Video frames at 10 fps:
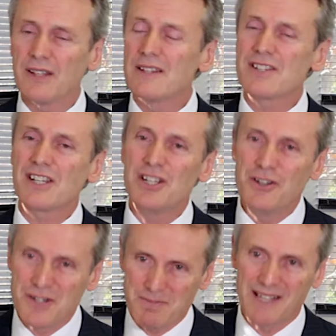I think there's a
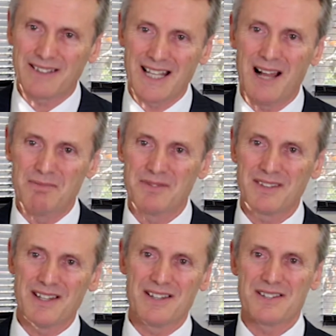huge amount to come.
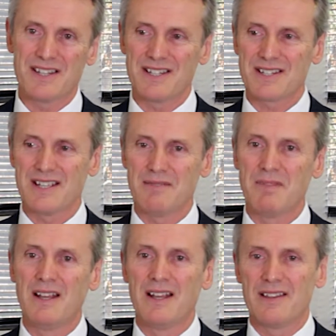There's
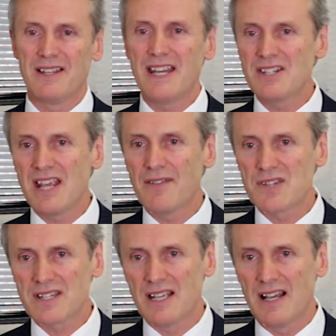the
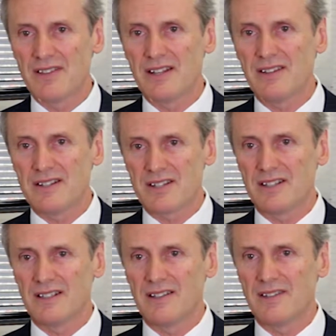ETFs
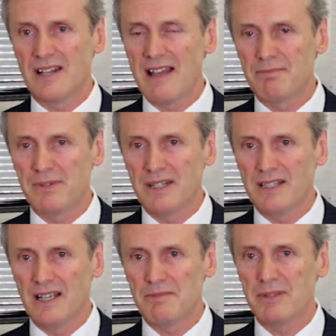that have
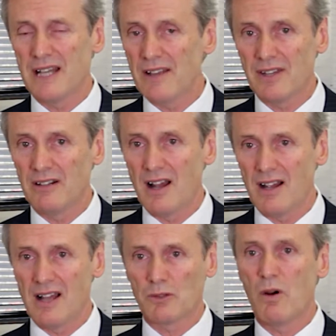been out there
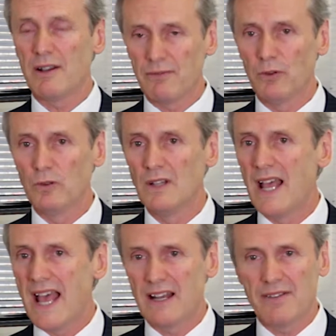are quite full,
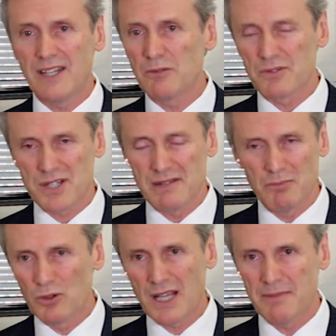and I think we'll
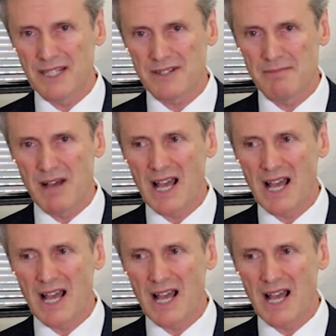see more coming into the